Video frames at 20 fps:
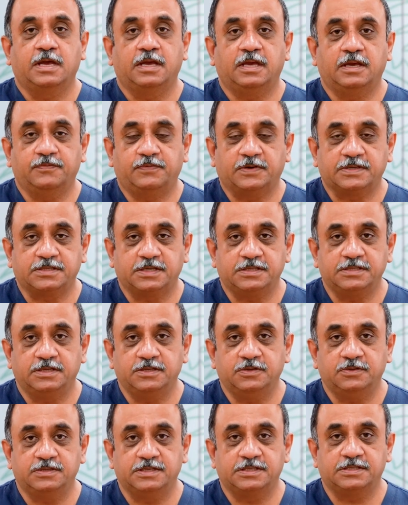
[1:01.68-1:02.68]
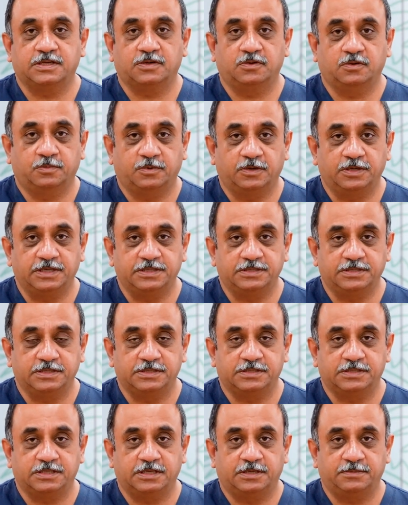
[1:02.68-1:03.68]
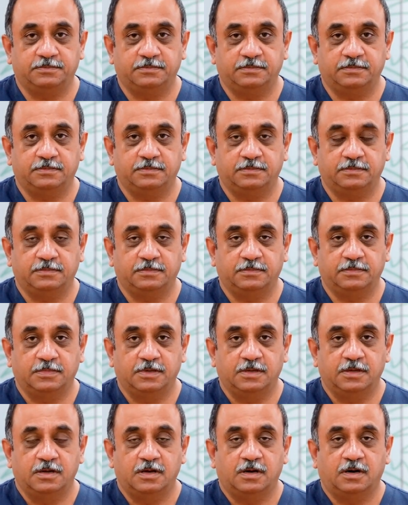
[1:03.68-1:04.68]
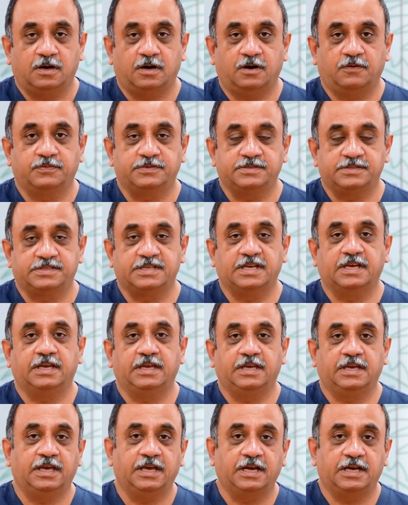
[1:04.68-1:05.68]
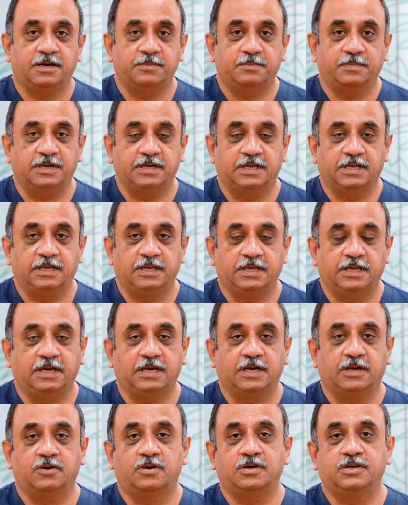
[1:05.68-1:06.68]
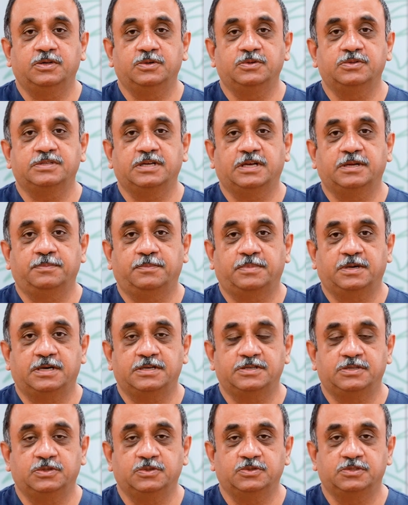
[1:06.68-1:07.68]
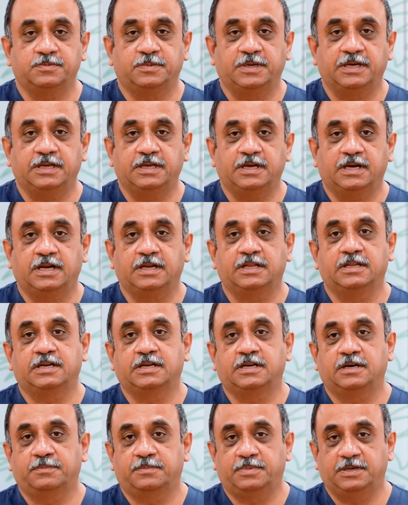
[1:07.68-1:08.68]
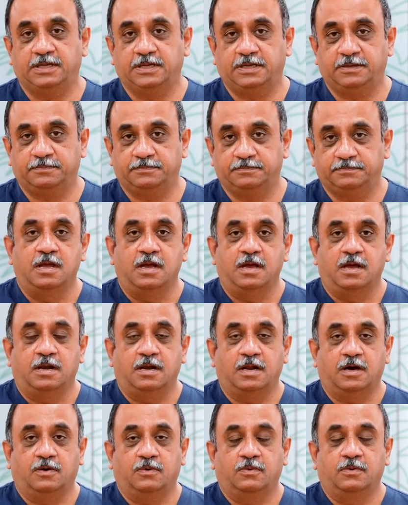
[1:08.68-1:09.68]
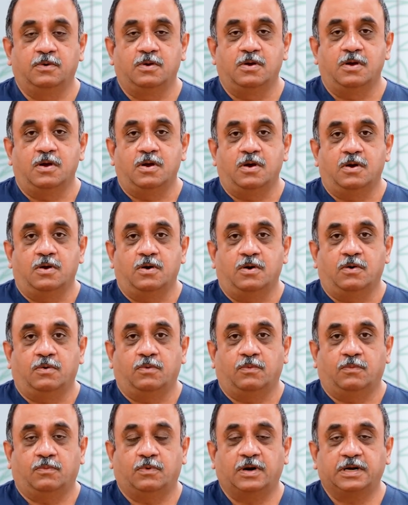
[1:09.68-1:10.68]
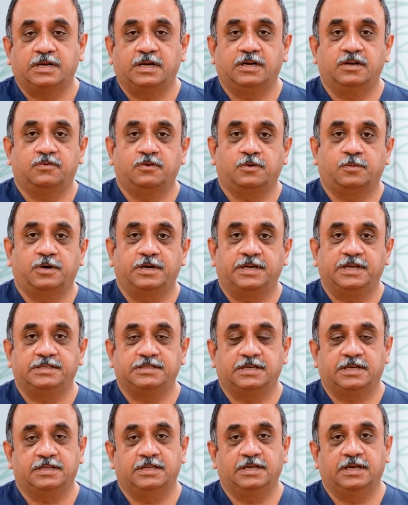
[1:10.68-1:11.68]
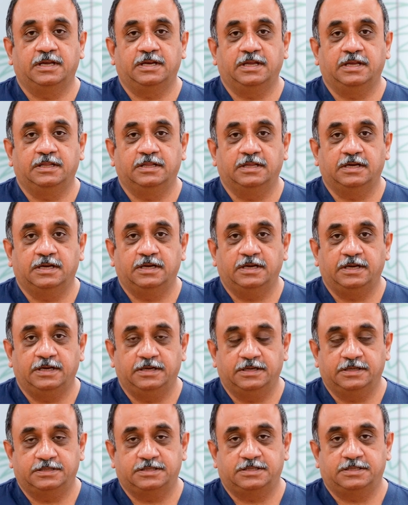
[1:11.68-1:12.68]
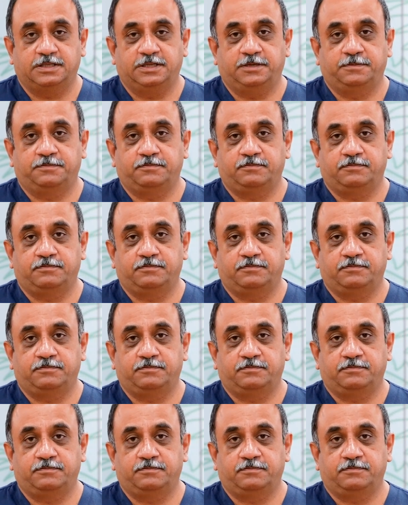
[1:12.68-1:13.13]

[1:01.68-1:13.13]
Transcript: If a surgeon uses a robotic system of say A company, he cannot use the implants used by another company. Now, what kind of robotics are there in the industry?